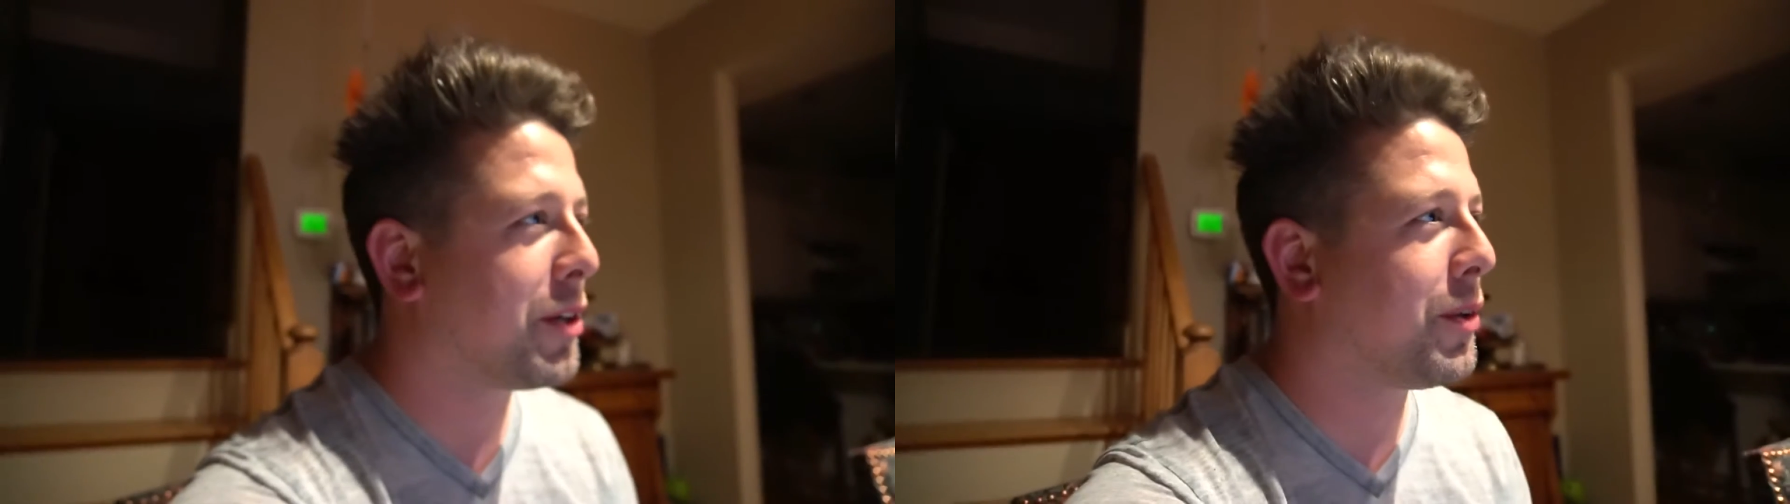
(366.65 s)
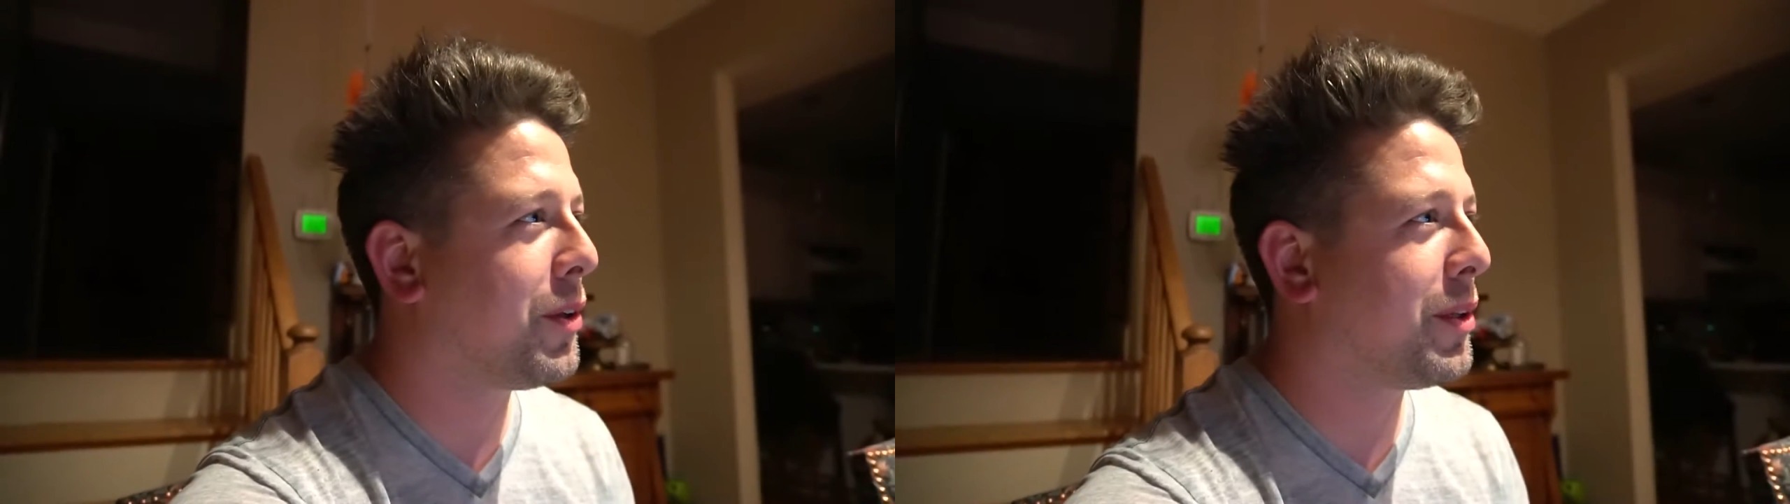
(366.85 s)

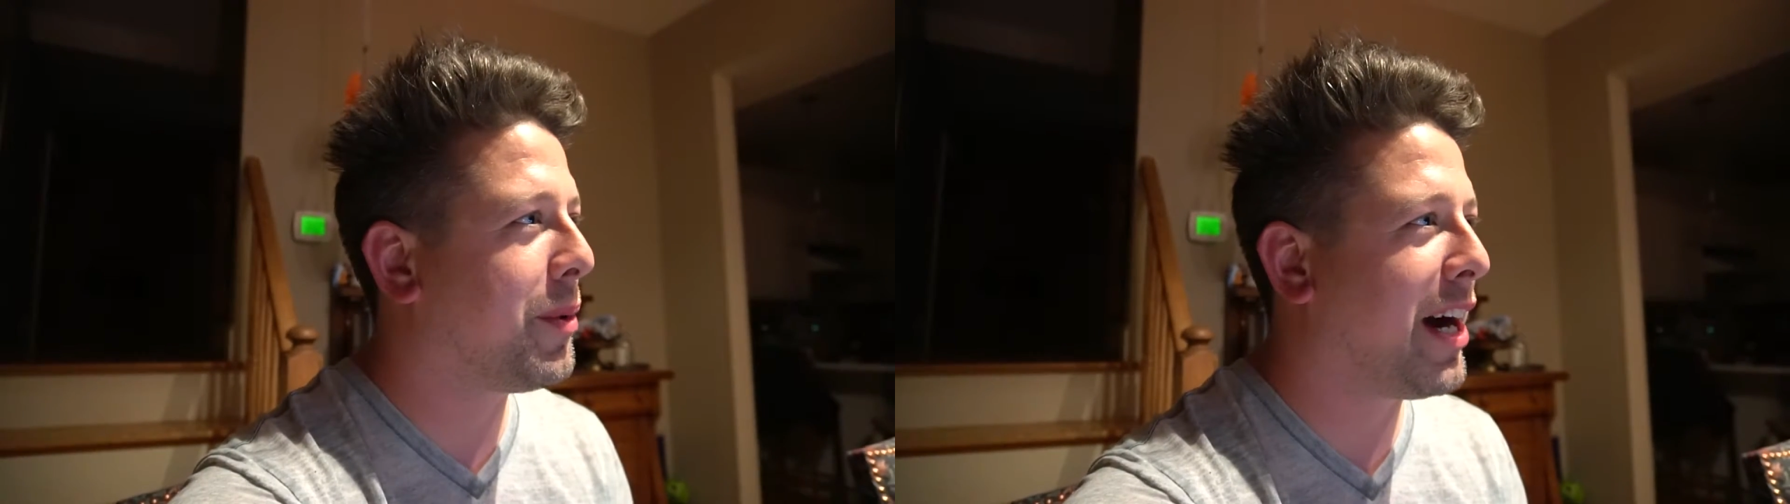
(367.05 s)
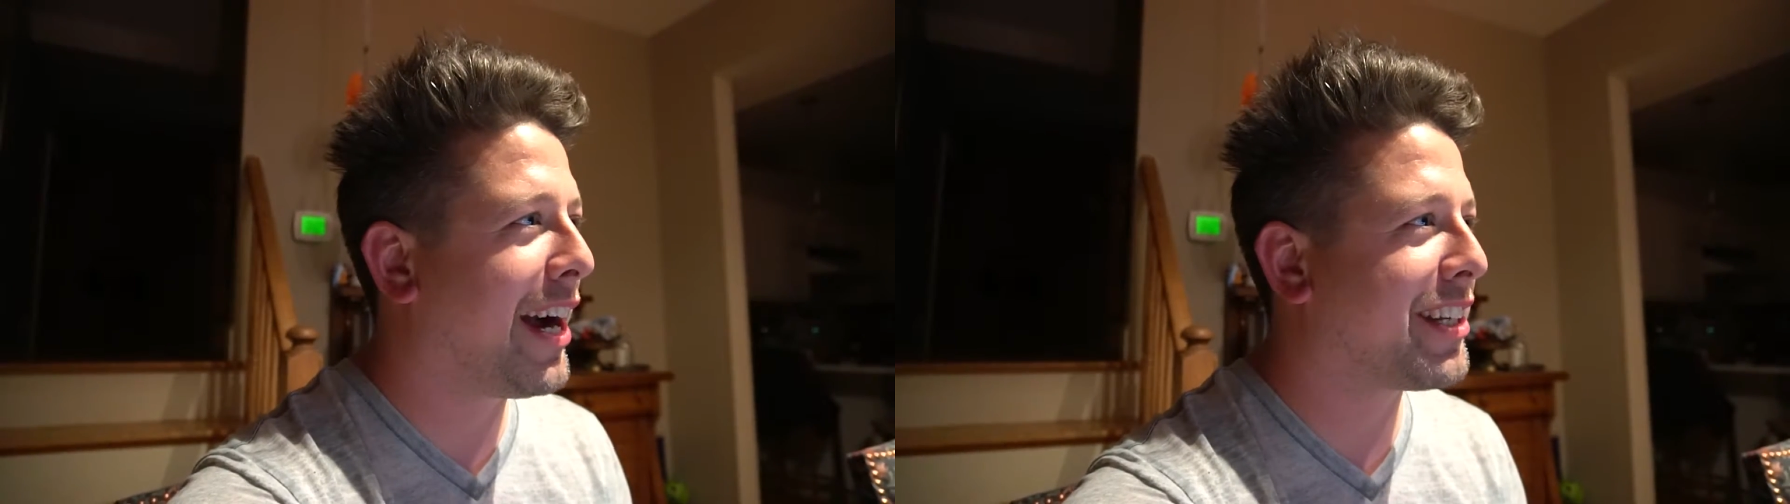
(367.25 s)
cool to
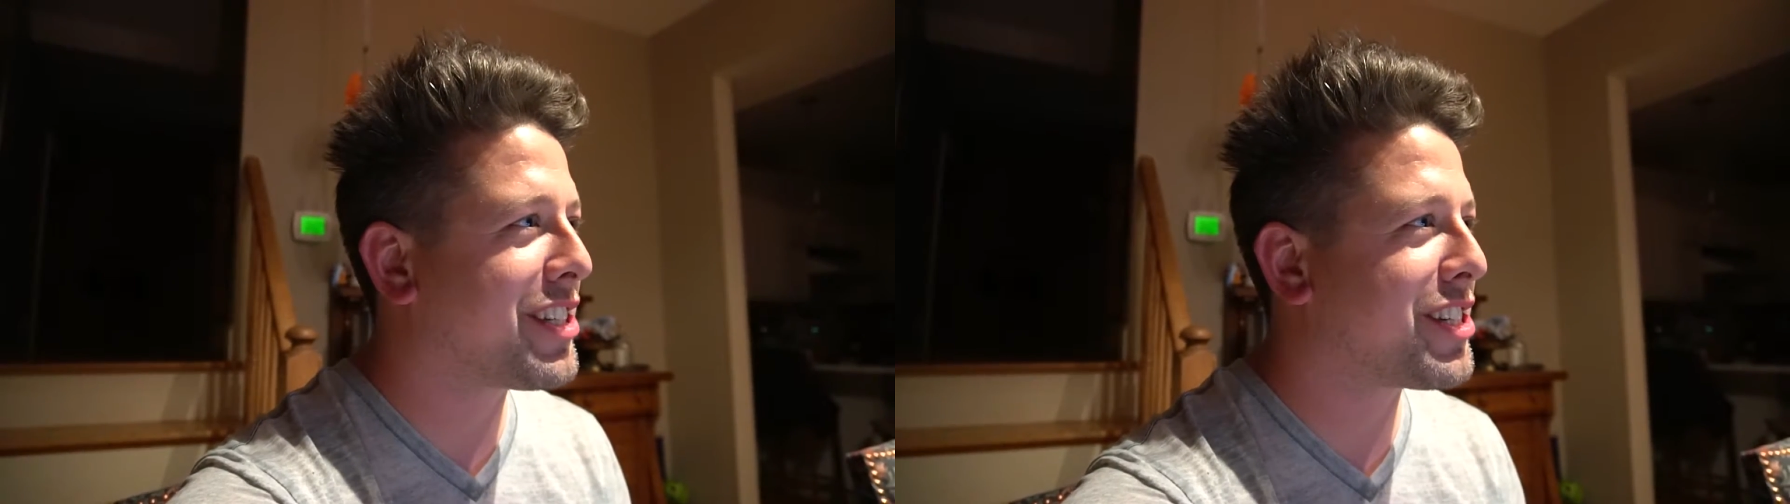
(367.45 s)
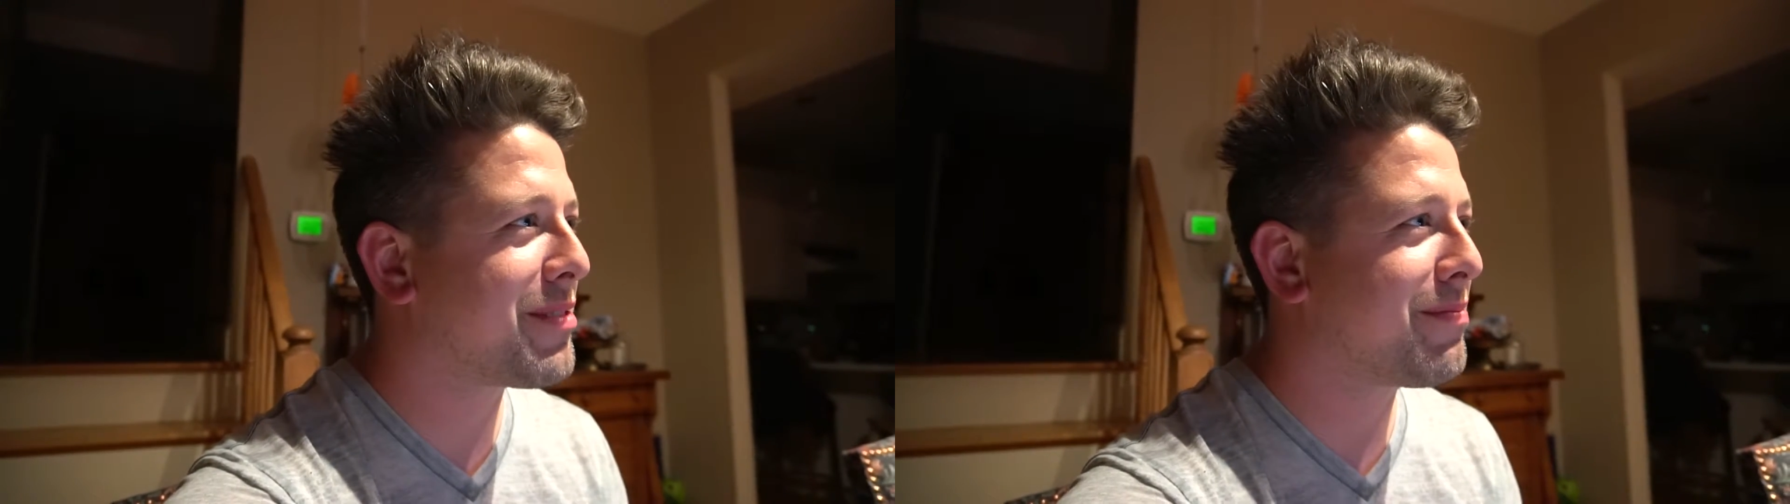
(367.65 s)

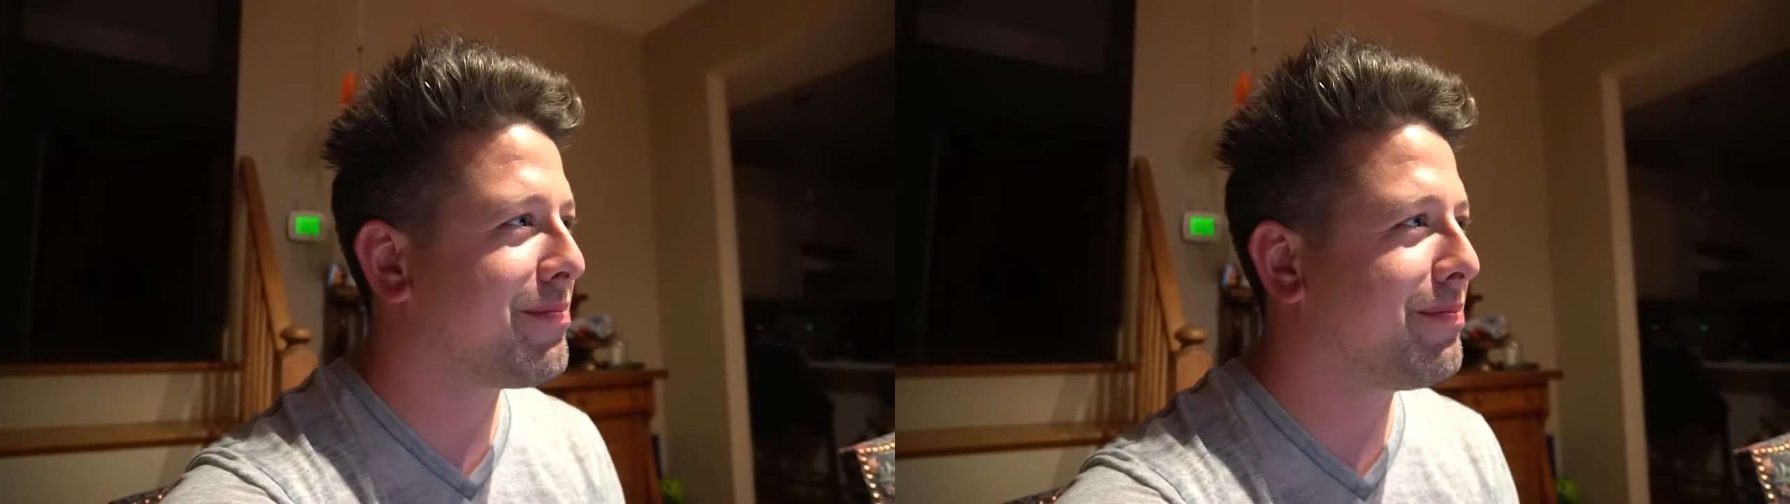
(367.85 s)
watch